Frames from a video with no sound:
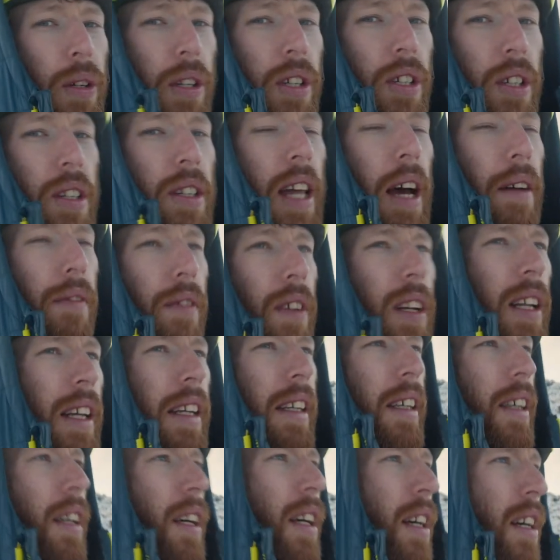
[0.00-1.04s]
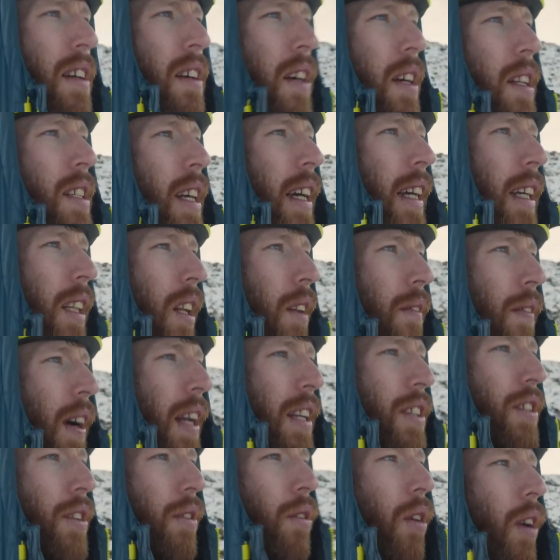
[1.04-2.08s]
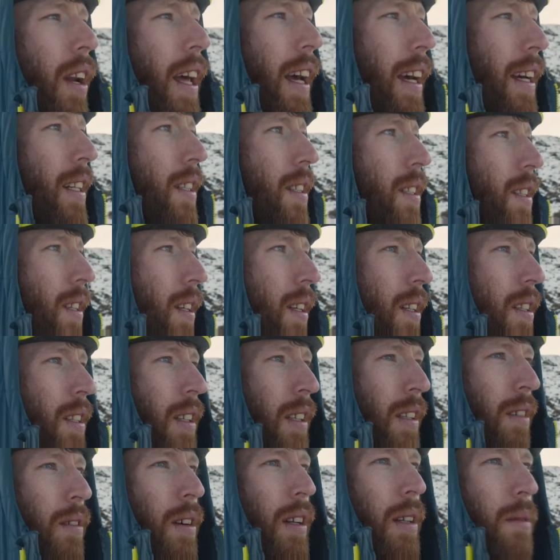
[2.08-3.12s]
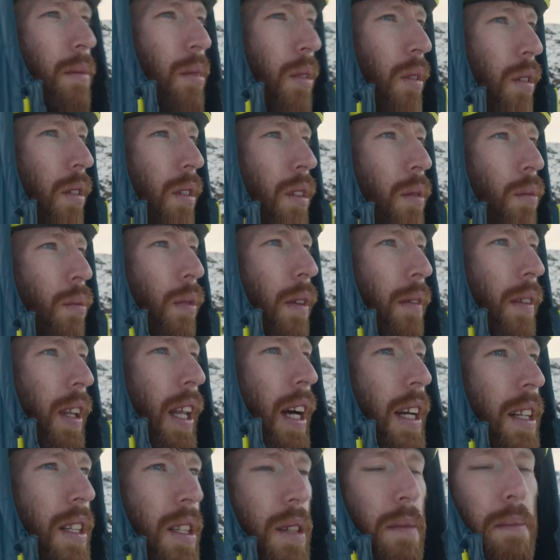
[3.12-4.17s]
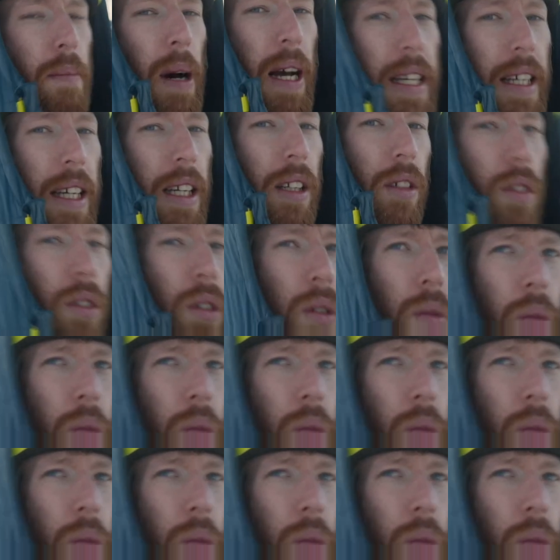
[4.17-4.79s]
you should definitely take an adventure on it. It's, it's incredible, whether that's biking or